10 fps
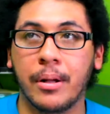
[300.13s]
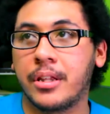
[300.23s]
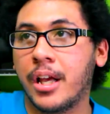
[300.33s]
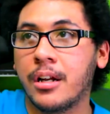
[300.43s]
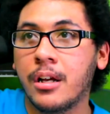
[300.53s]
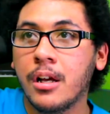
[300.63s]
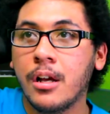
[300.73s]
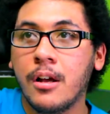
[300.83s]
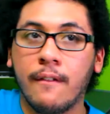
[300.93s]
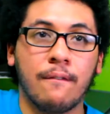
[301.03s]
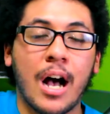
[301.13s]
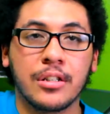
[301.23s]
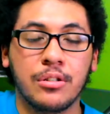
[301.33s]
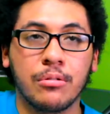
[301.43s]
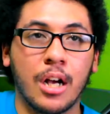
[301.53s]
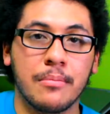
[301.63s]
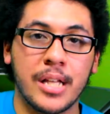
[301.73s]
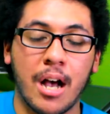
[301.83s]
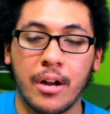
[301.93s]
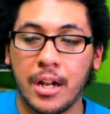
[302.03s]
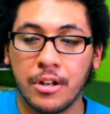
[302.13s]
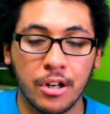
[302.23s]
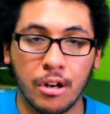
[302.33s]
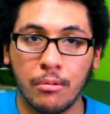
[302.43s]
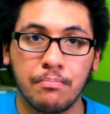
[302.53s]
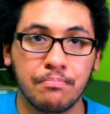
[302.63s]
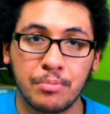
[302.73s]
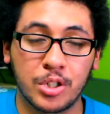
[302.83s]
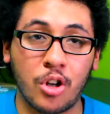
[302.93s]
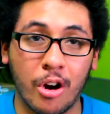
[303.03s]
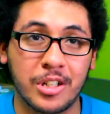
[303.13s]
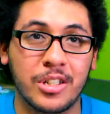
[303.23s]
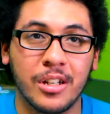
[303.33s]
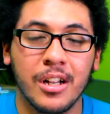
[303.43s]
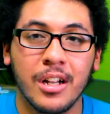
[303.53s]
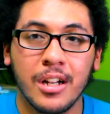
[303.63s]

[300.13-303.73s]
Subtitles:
But then Vatu comes out and starts